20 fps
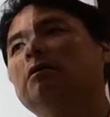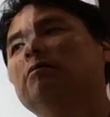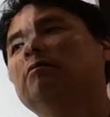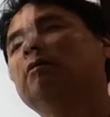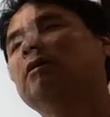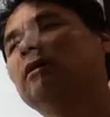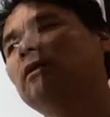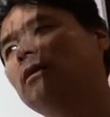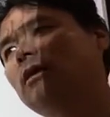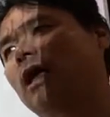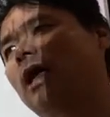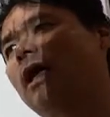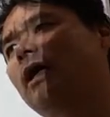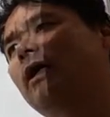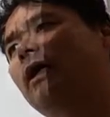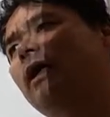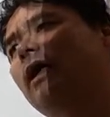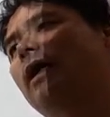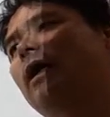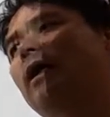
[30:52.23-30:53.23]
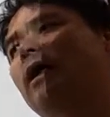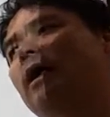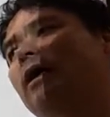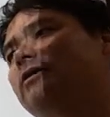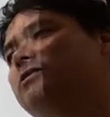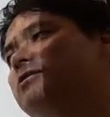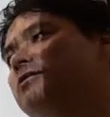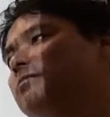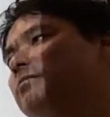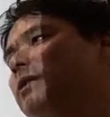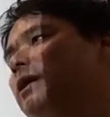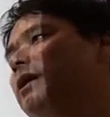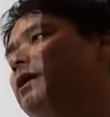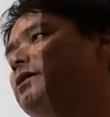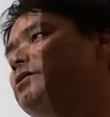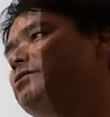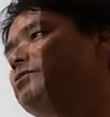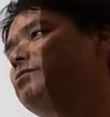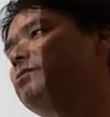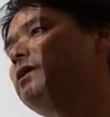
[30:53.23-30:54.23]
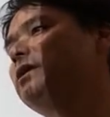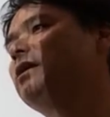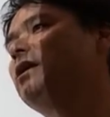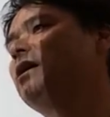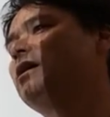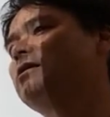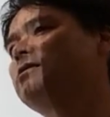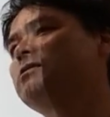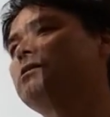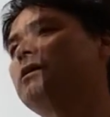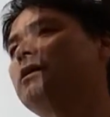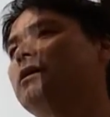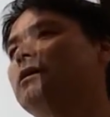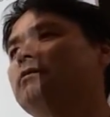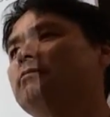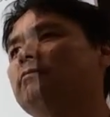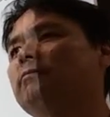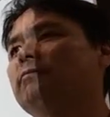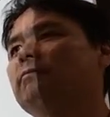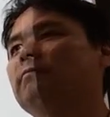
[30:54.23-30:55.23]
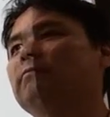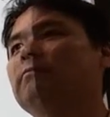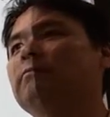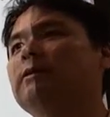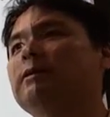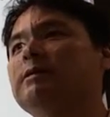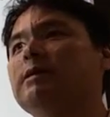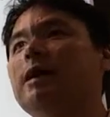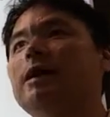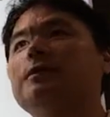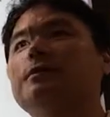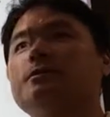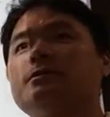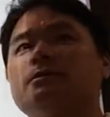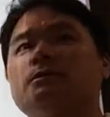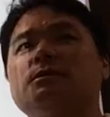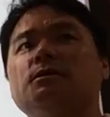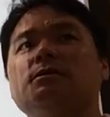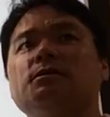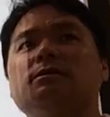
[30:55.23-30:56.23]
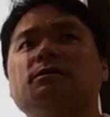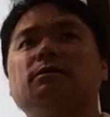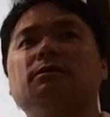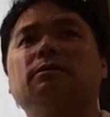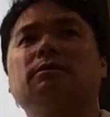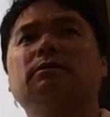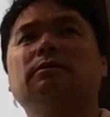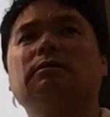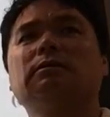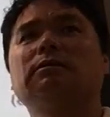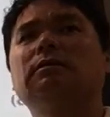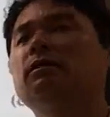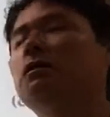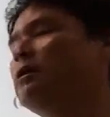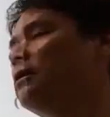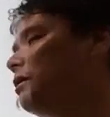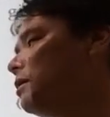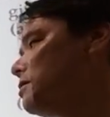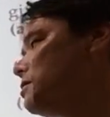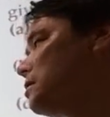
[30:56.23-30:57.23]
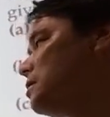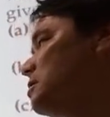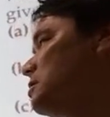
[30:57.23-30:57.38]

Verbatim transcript: Well, acid base, redox, and metathesis. All right, let's